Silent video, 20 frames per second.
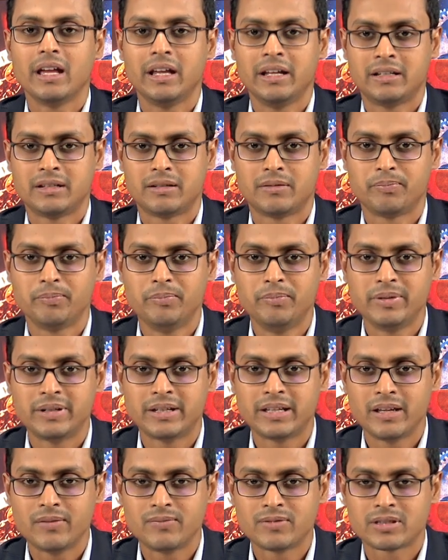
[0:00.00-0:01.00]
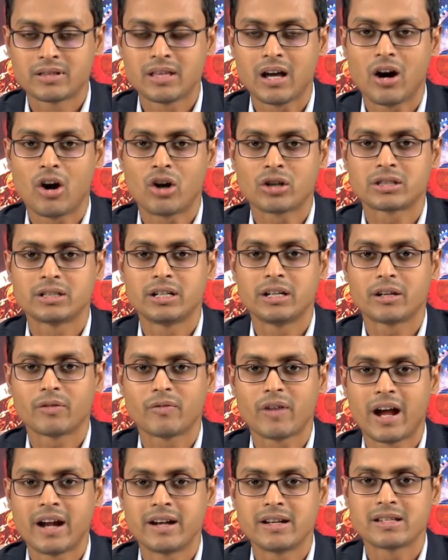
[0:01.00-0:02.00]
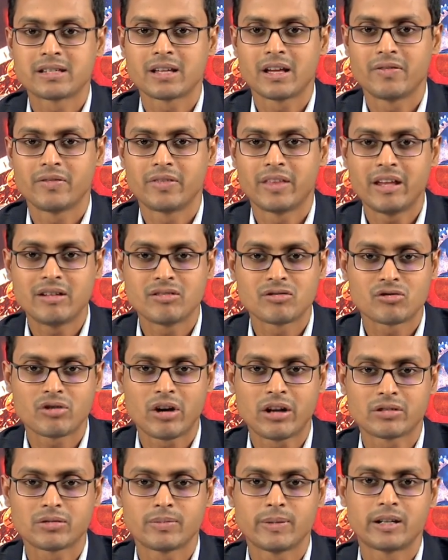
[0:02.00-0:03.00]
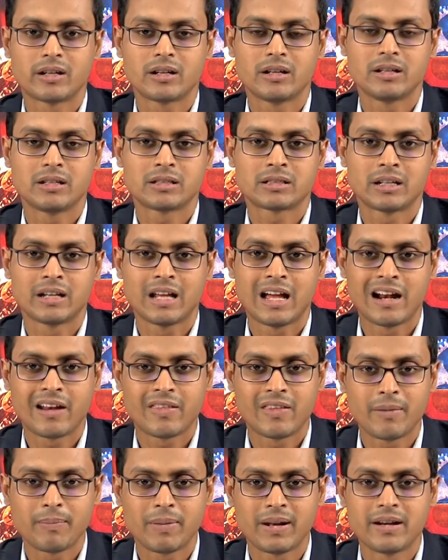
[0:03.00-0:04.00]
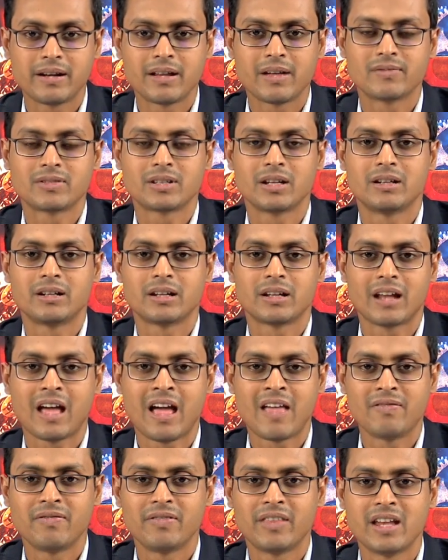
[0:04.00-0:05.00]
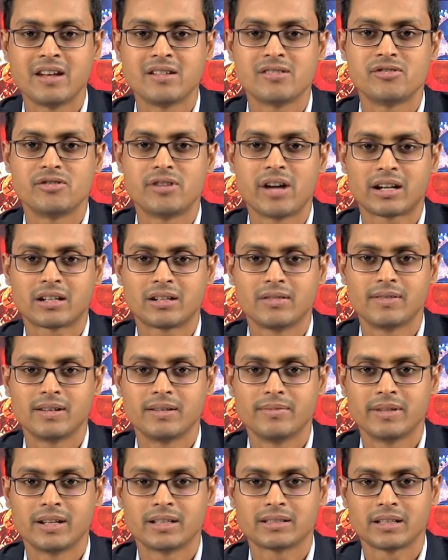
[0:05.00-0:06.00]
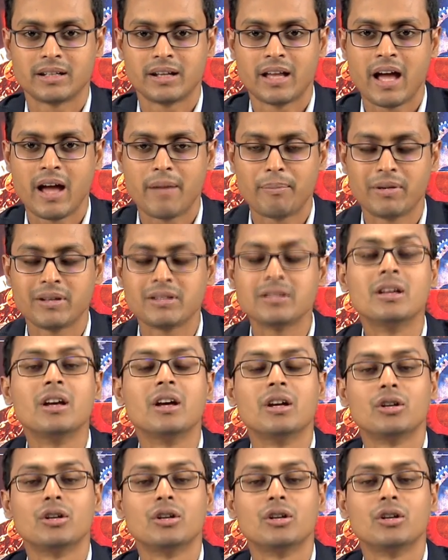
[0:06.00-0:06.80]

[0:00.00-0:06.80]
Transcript: It gives the oxidative addition, then transmetallation at the palladium center, and then reductive elimination happen